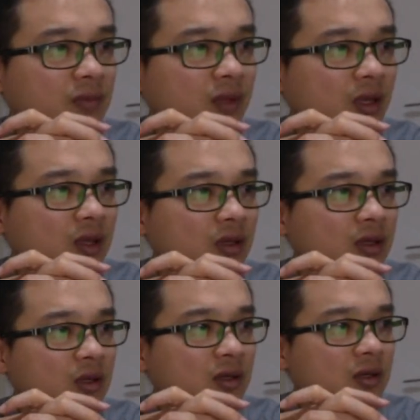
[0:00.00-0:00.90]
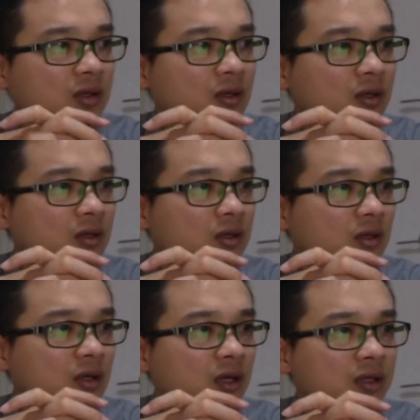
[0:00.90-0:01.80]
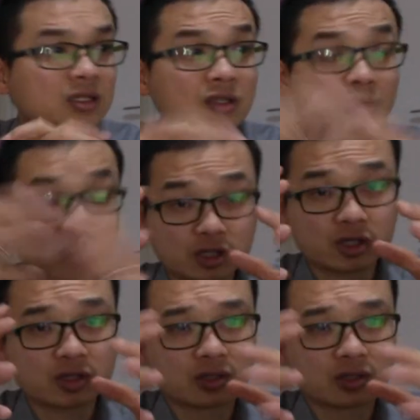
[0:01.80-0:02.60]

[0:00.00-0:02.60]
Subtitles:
Okay. These conditions